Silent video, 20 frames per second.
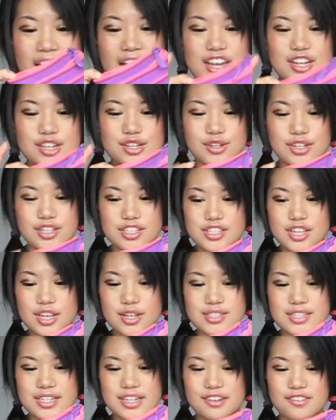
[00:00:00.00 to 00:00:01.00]
And you could
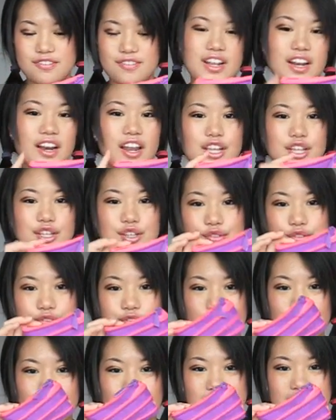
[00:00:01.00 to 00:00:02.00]
totally fit like your
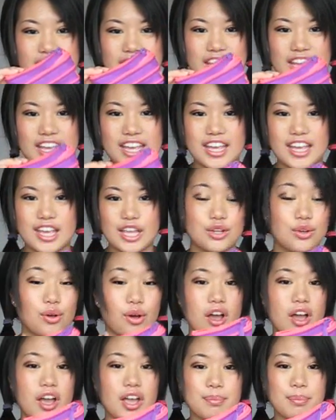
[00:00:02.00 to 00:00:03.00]
phone in here, your
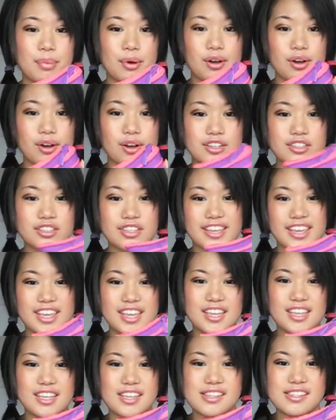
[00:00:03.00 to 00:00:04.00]
iPod,
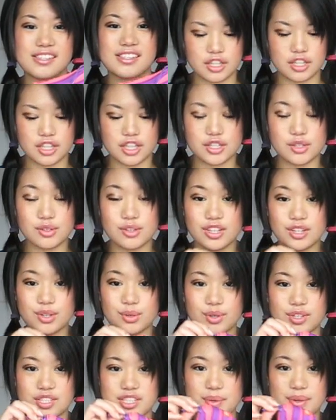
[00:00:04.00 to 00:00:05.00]
keys. You could
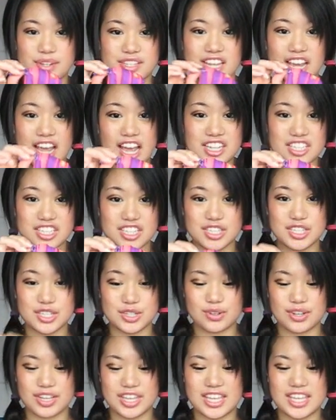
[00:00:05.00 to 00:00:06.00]
also attach it to
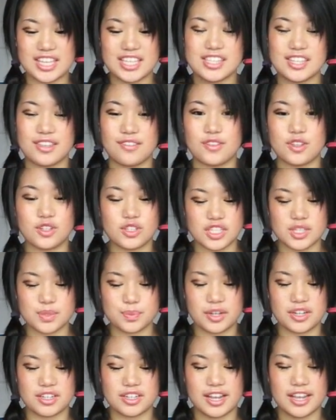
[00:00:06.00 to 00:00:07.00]
your keys if you
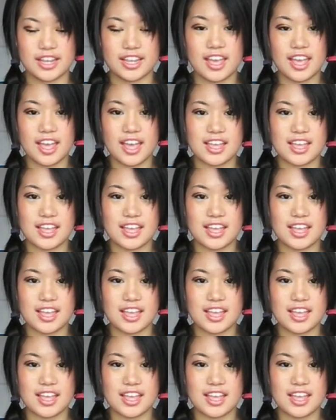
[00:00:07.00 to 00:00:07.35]
just want like